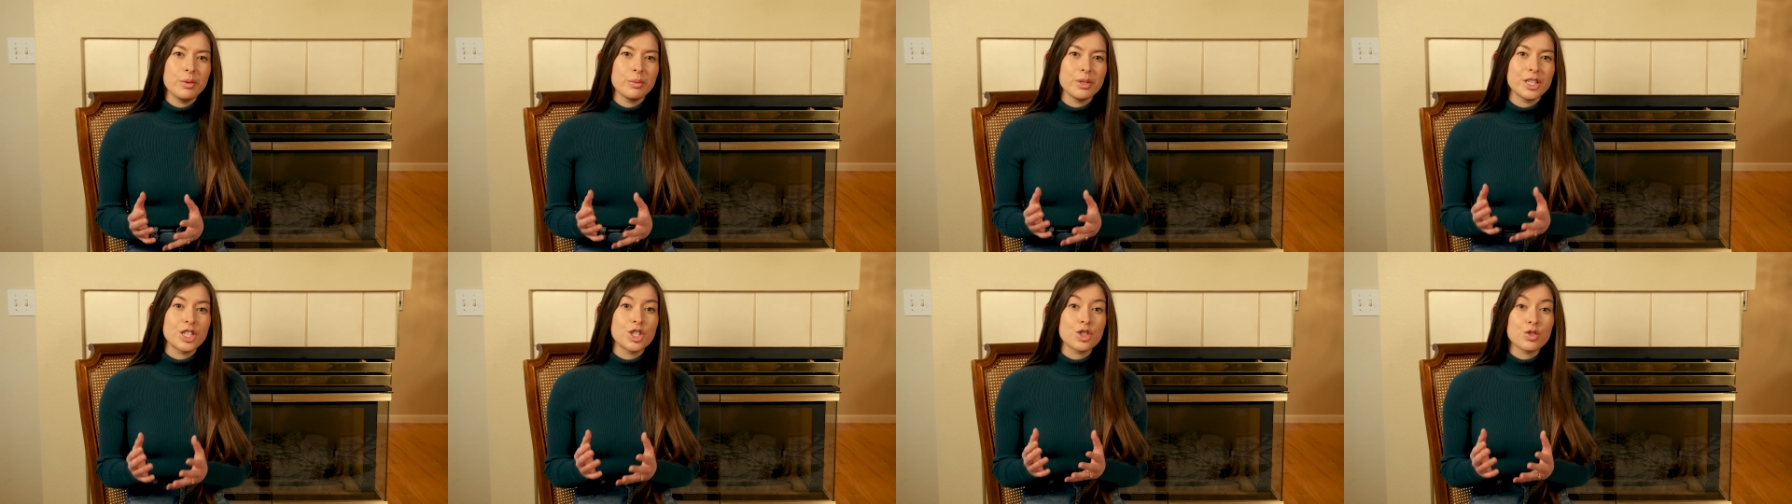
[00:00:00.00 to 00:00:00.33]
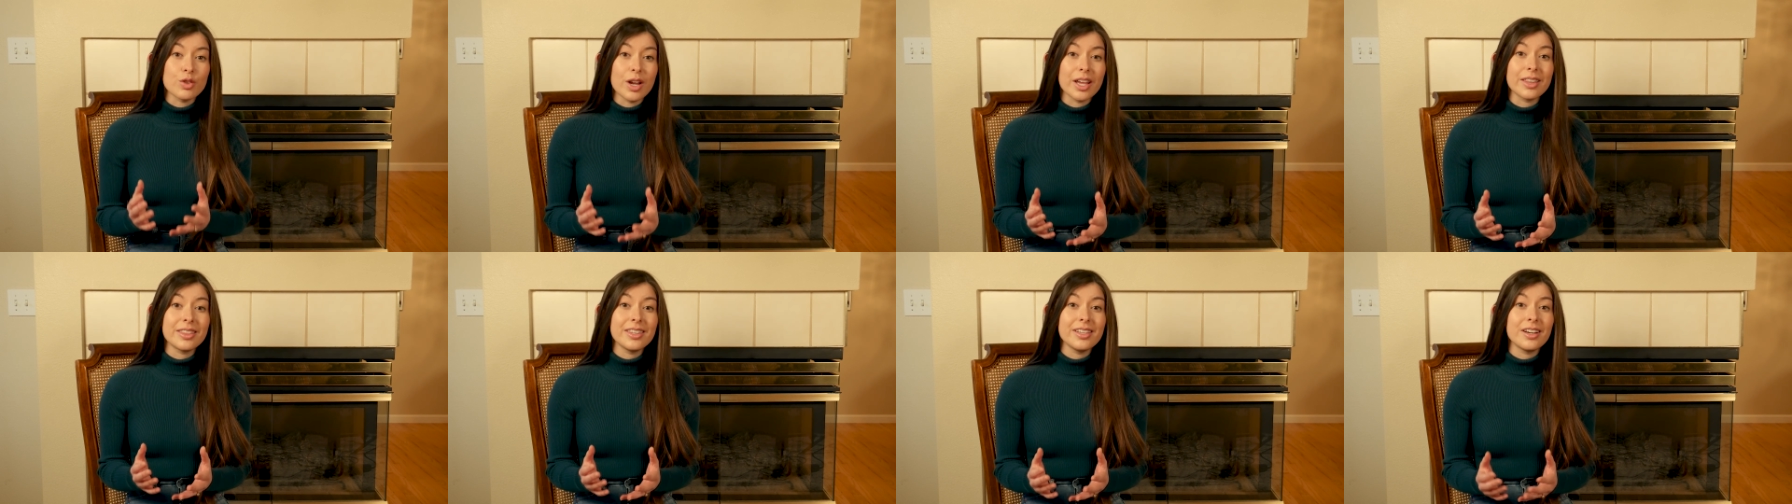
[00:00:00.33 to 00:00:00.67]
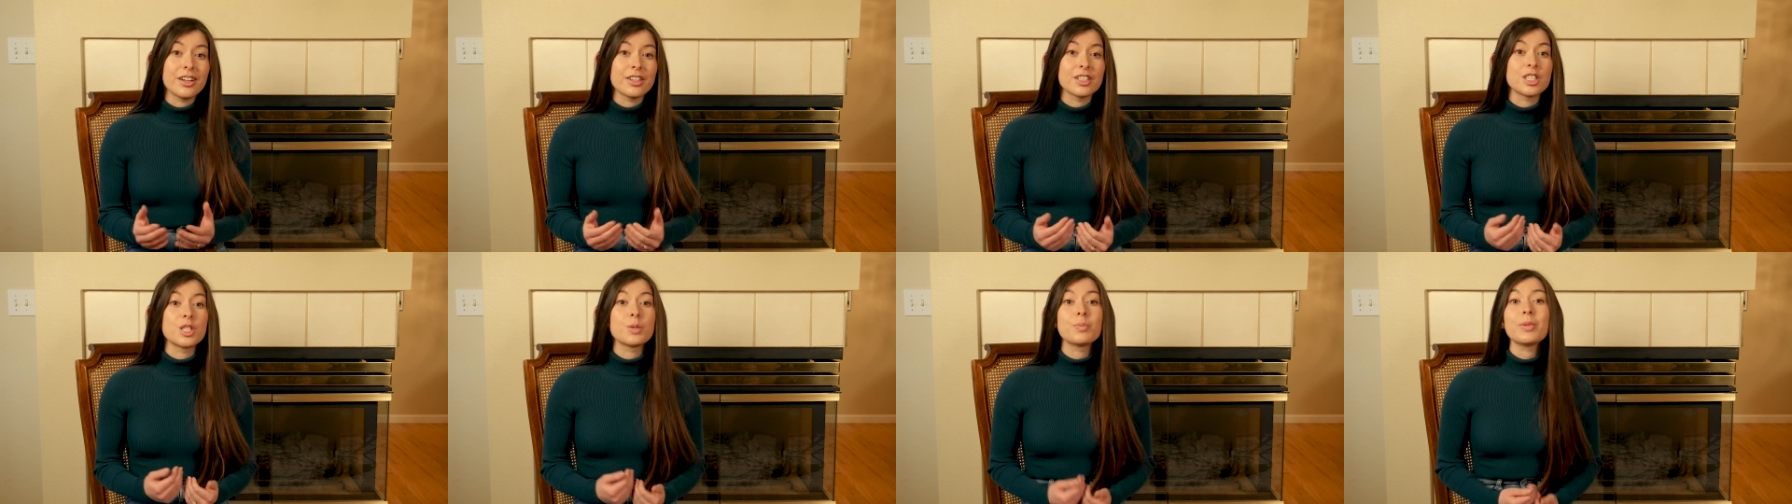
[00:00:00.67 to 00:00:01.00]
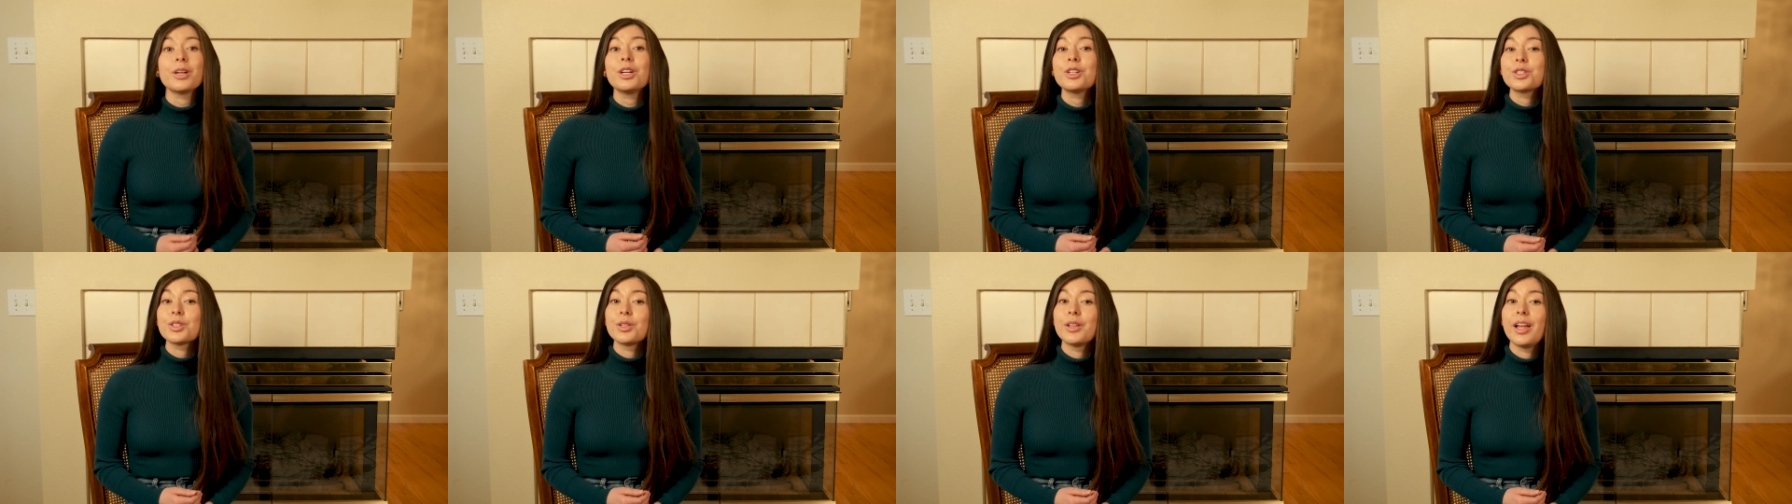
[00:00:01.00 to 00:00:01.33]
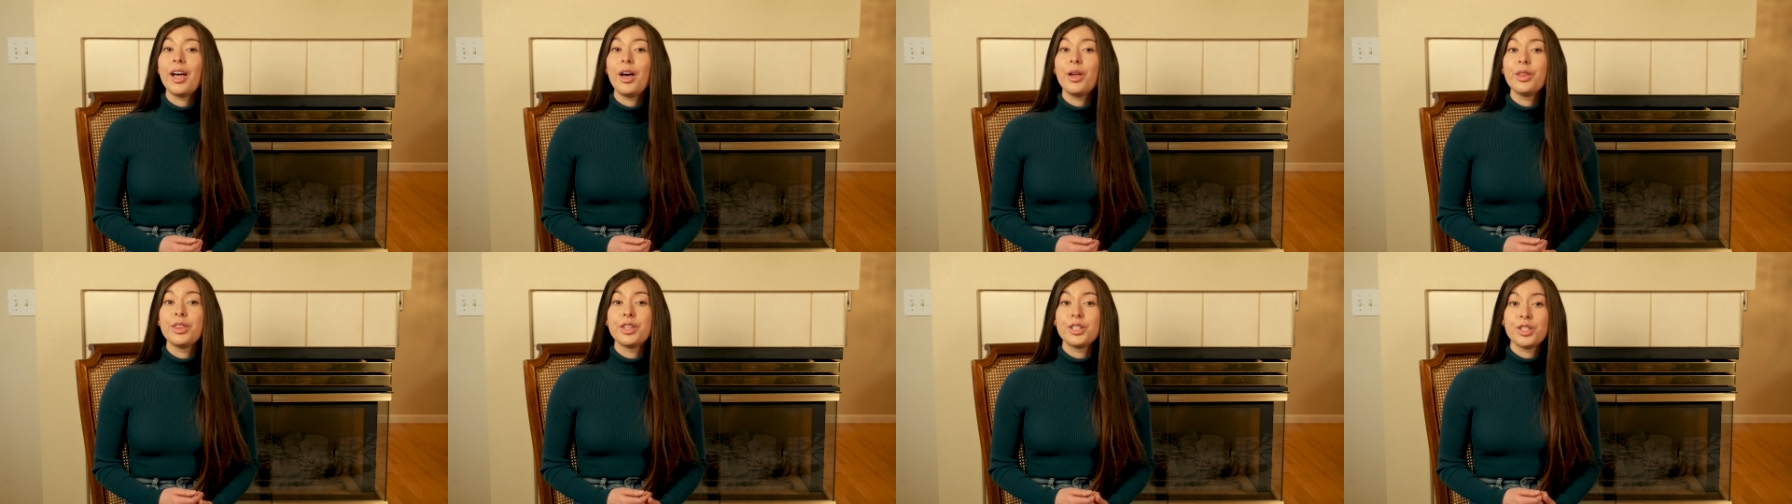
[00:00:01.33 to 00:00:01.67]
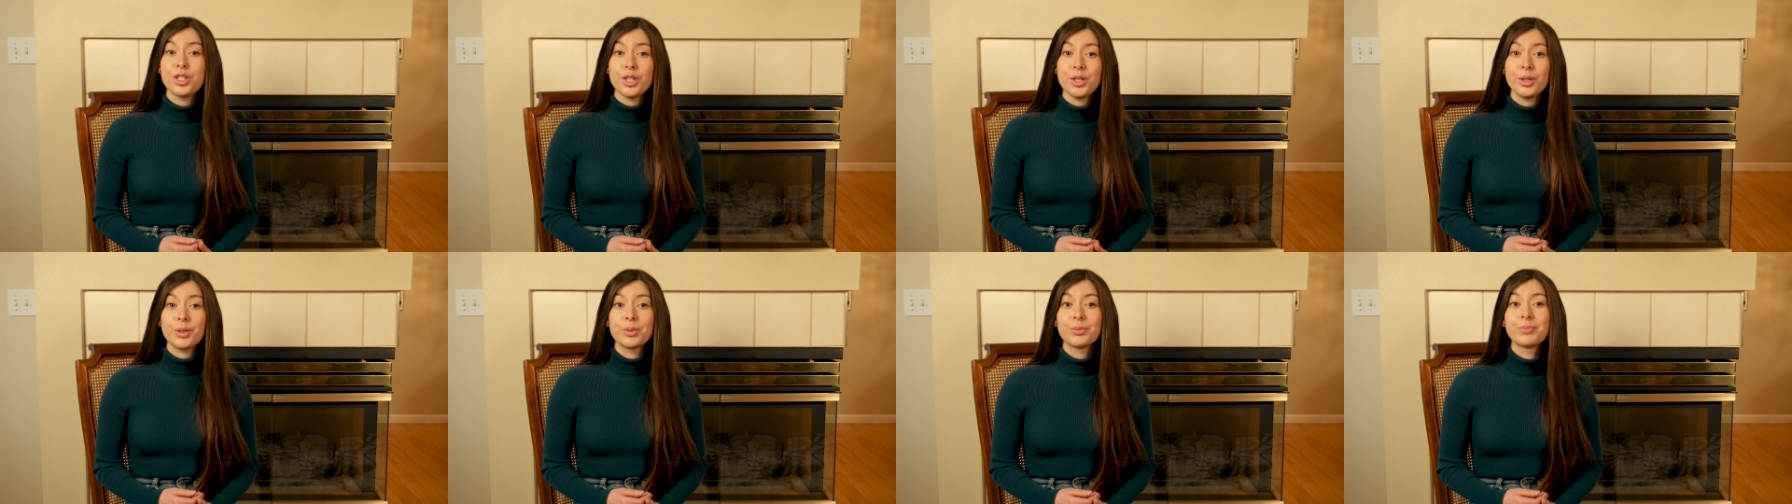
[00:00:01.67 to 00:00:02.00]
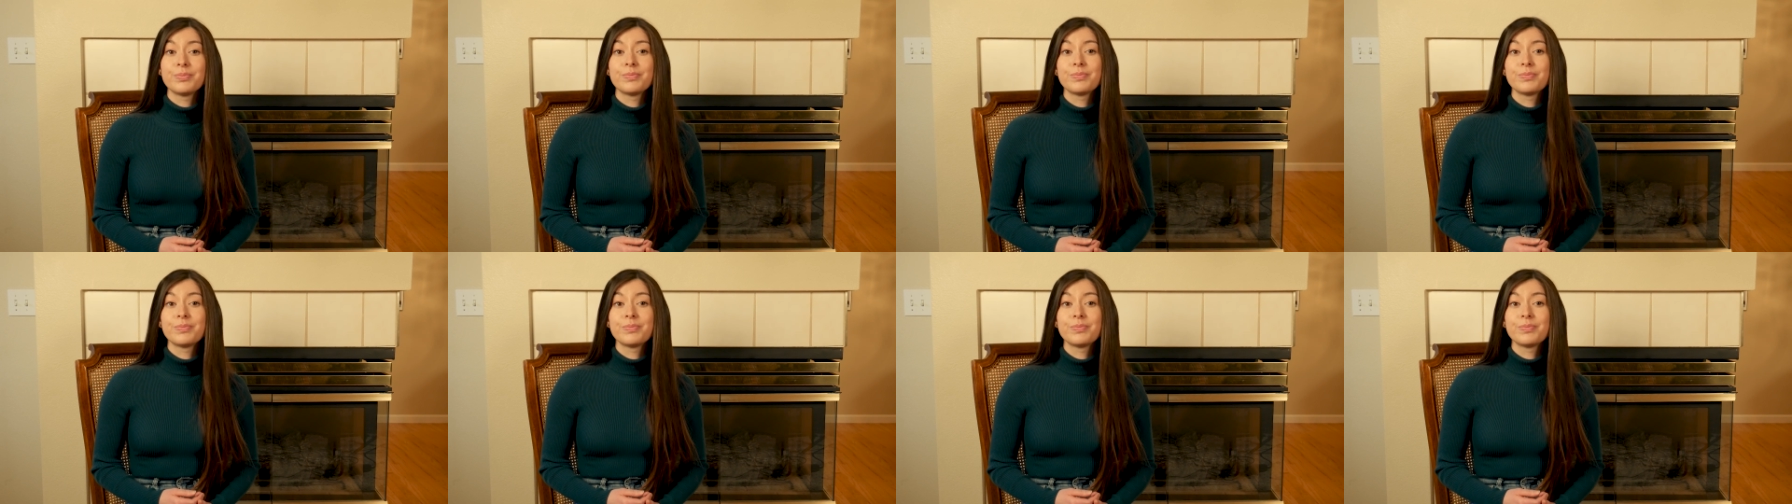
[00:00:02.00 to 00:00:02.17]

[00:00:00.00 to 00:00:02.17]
we strengthen our spiritual health too.